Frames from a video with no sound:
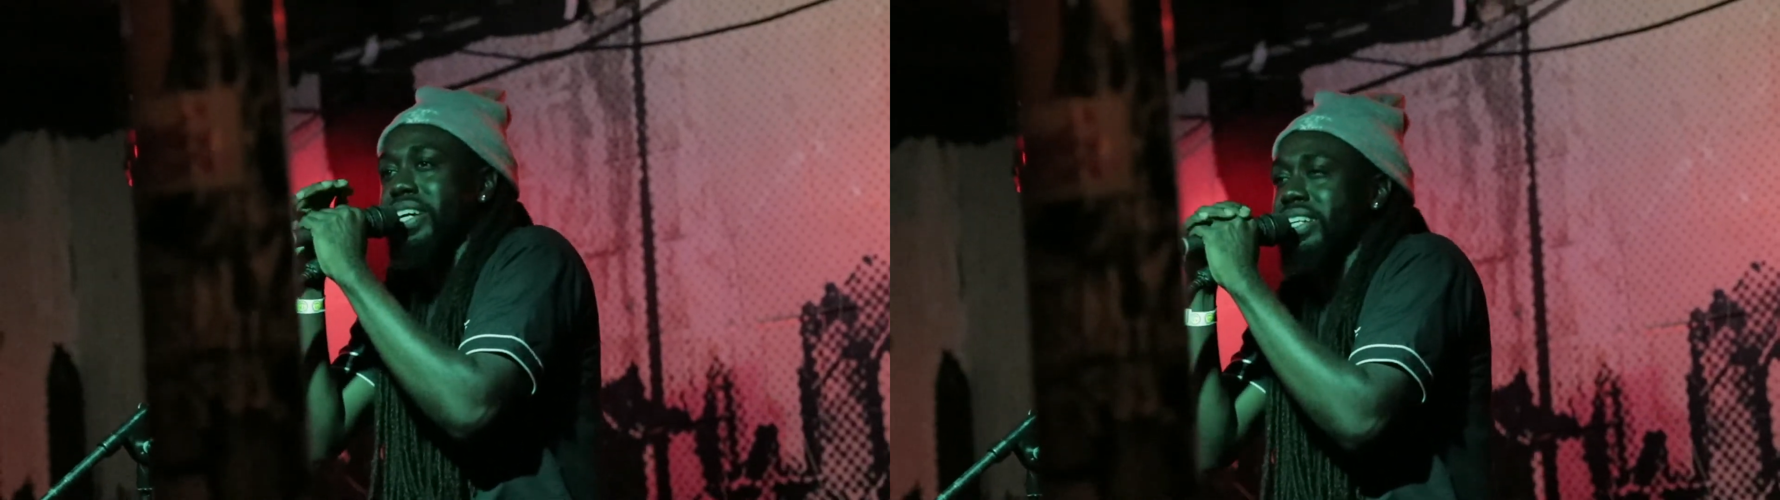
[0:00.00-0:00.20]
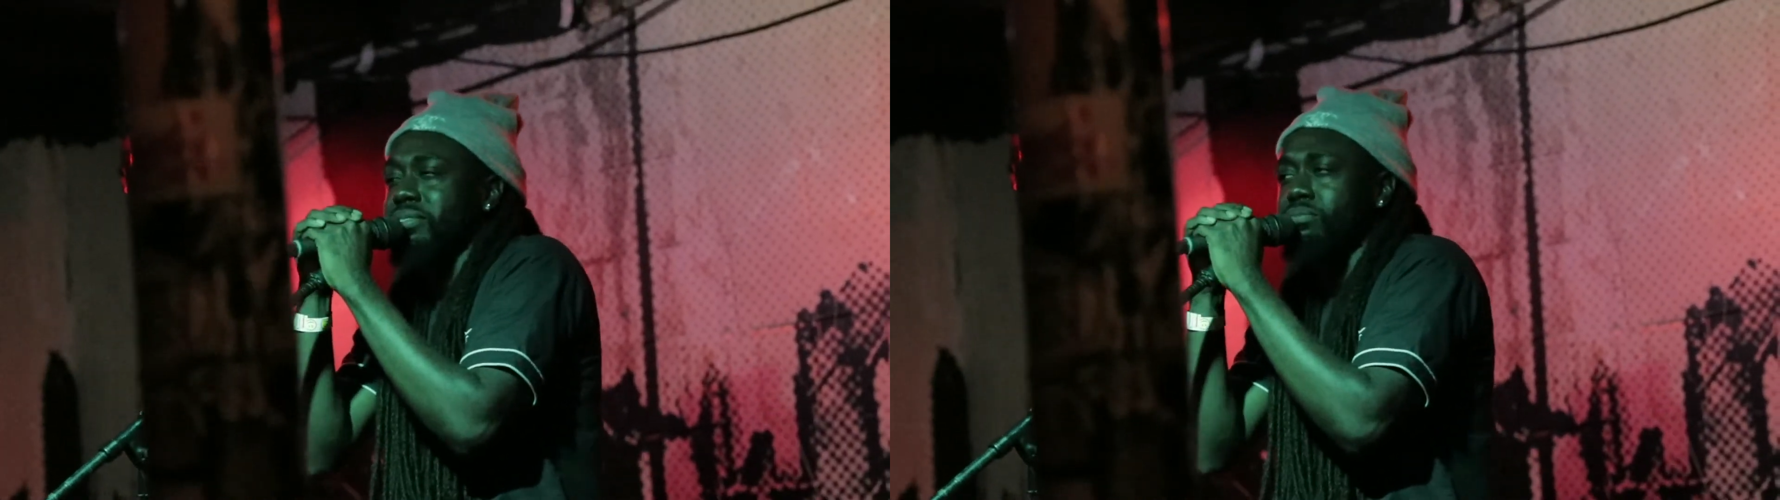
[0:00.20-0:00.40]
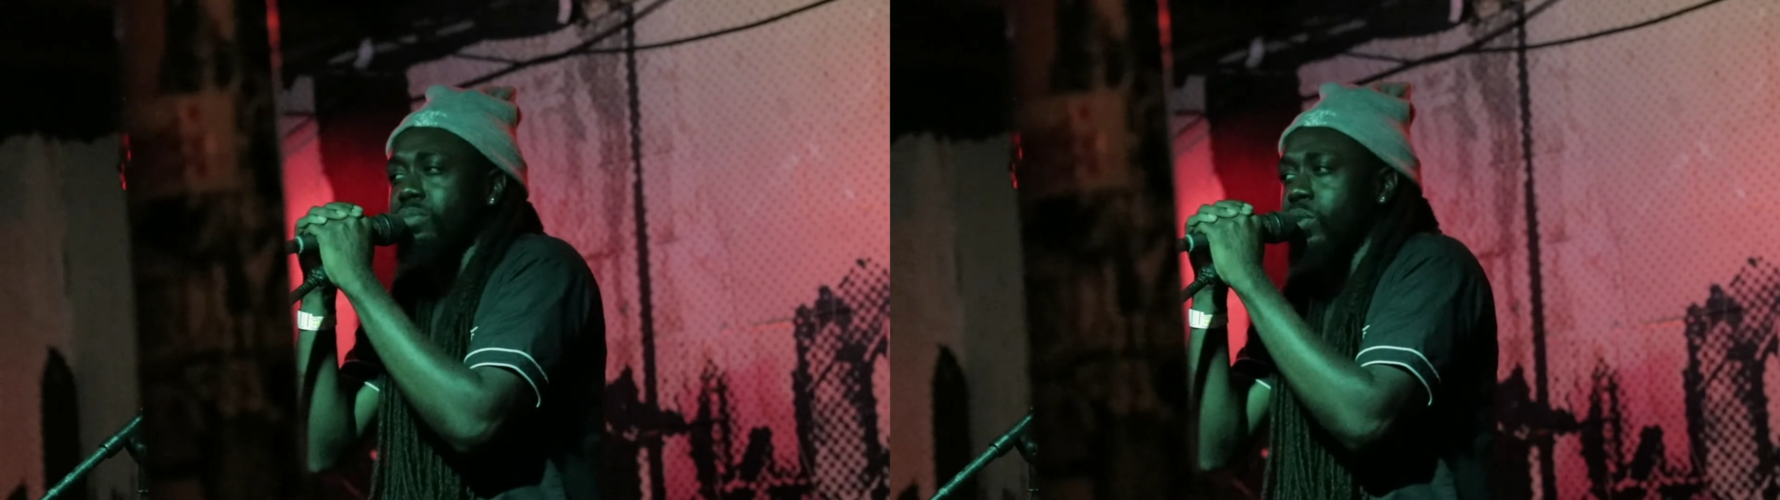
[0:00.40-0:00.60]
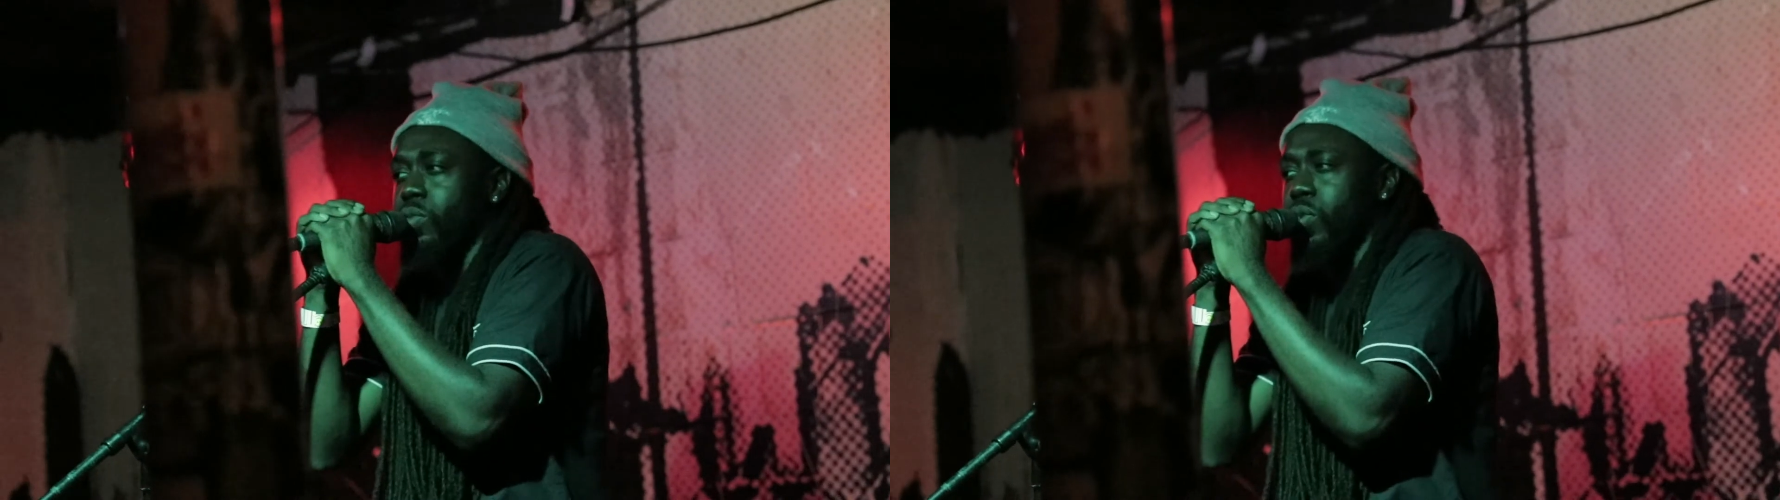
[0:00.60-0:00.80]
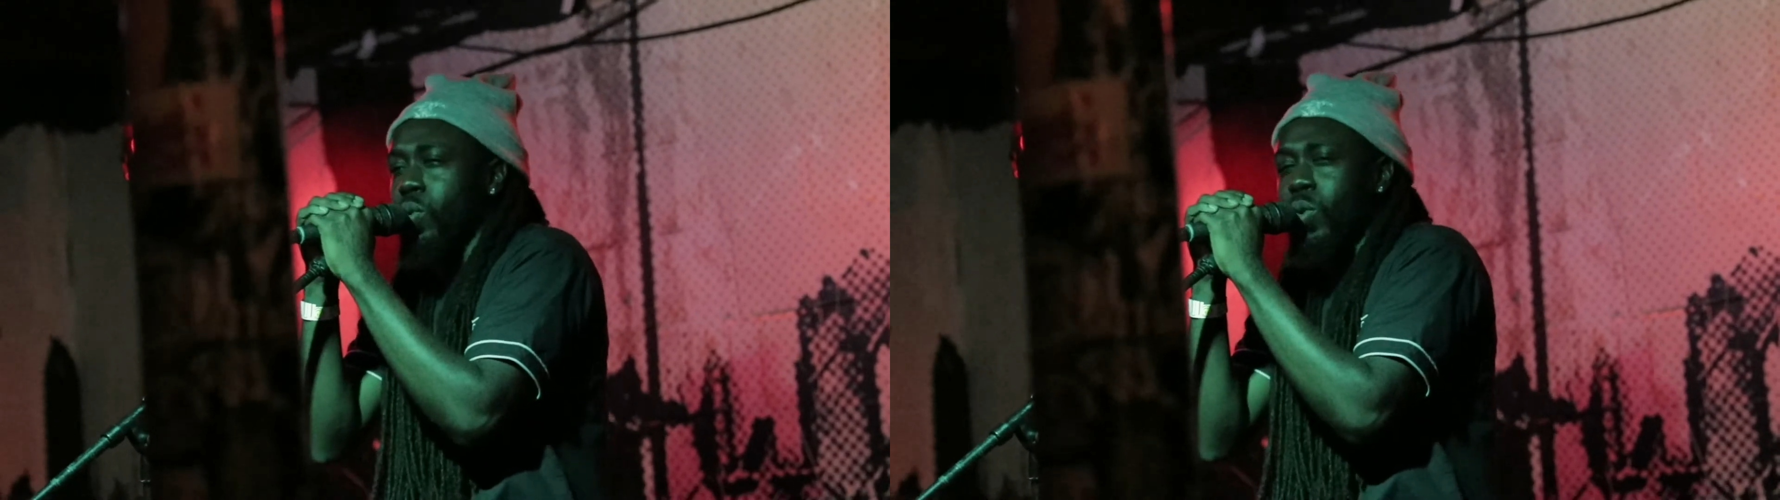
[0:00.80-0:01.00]
and
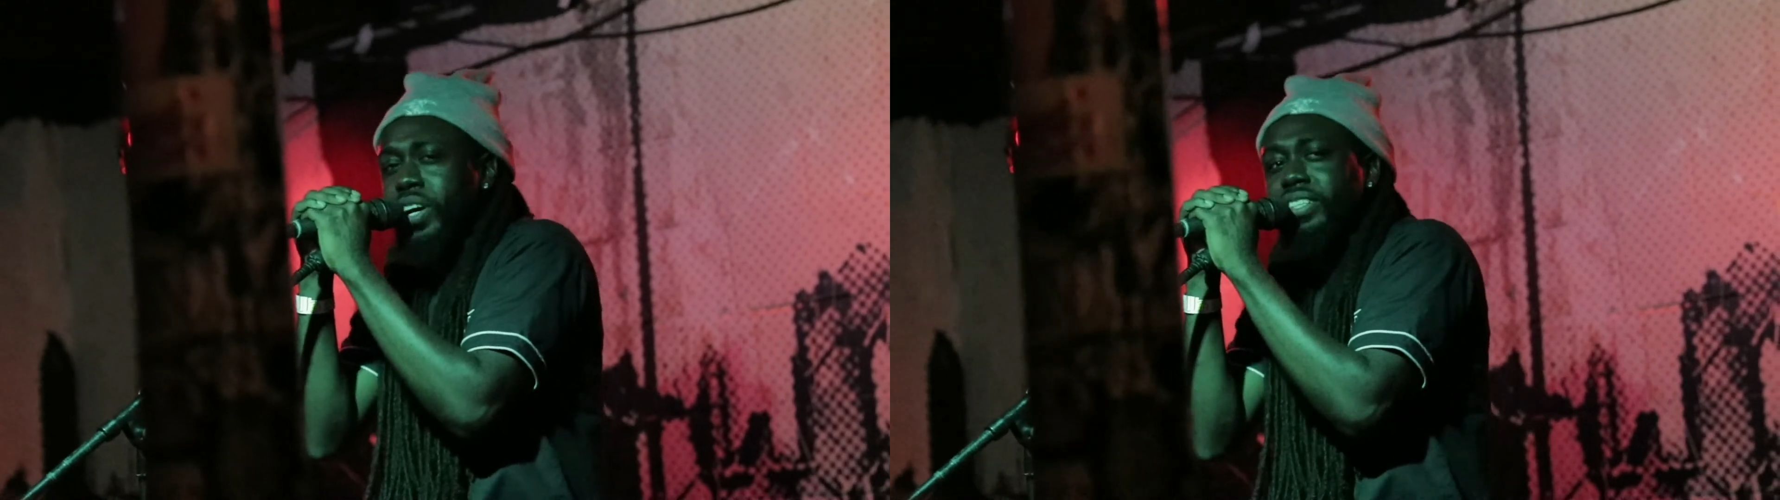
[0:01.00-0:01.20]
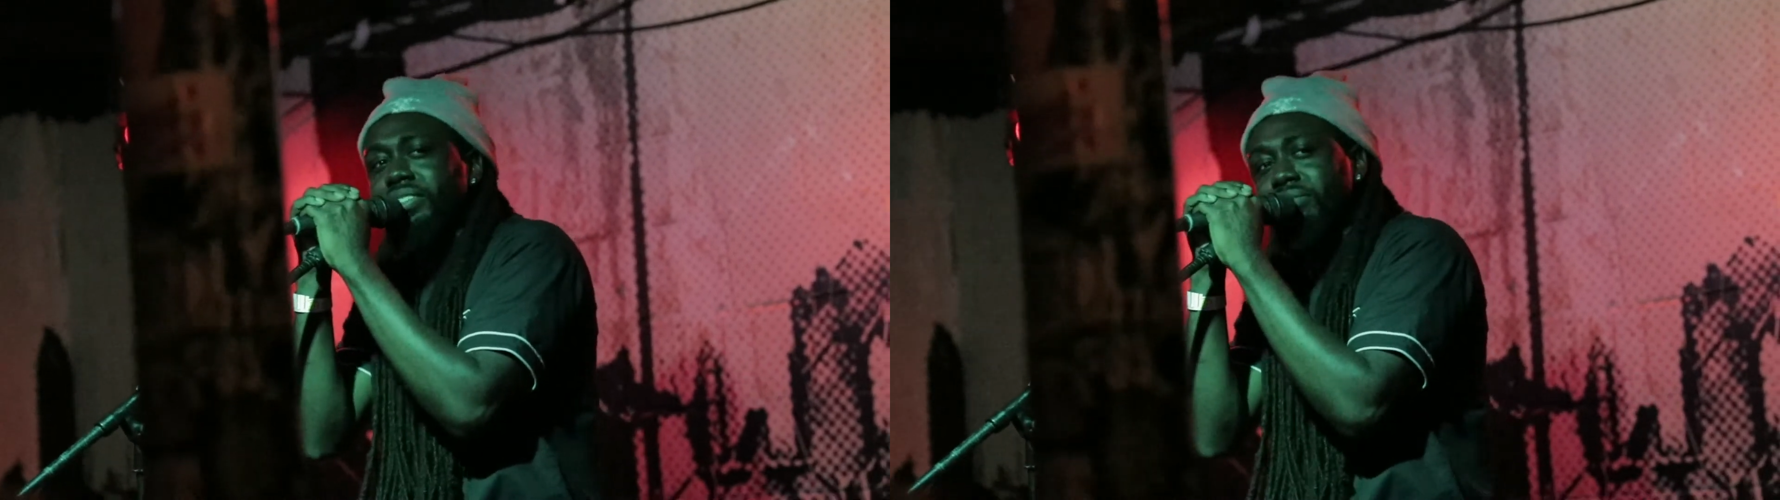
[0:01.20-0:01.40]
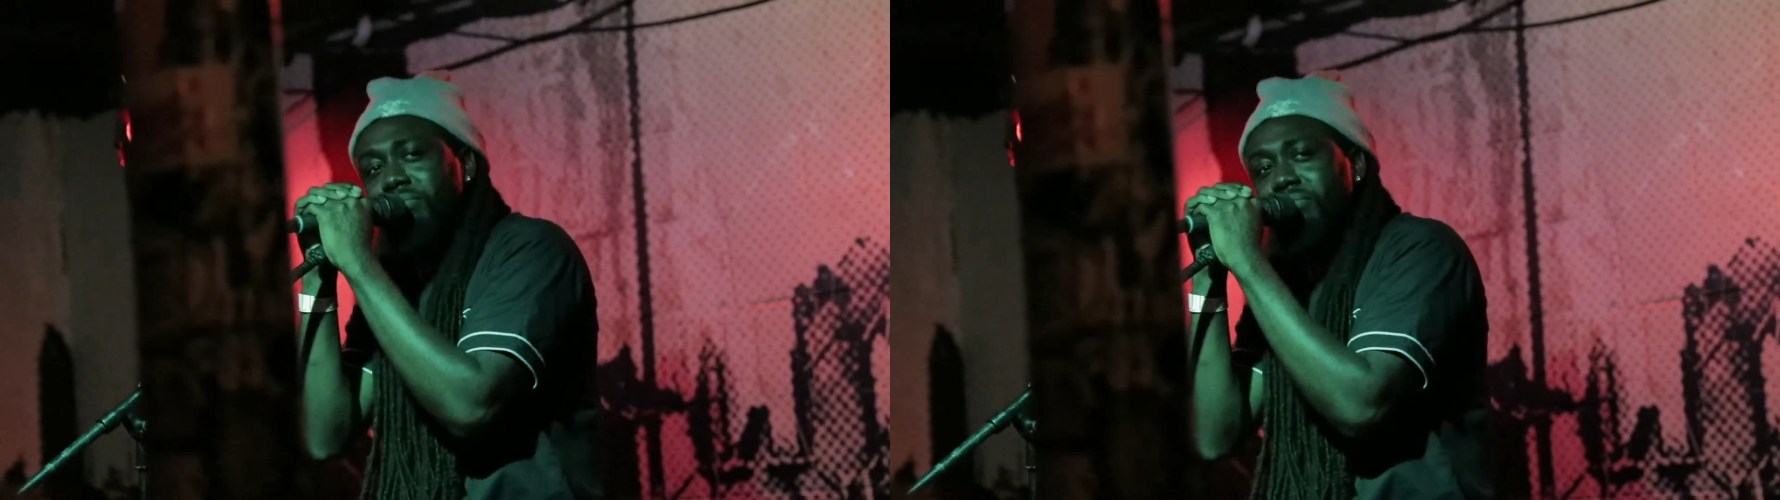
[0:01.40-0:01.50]
for what?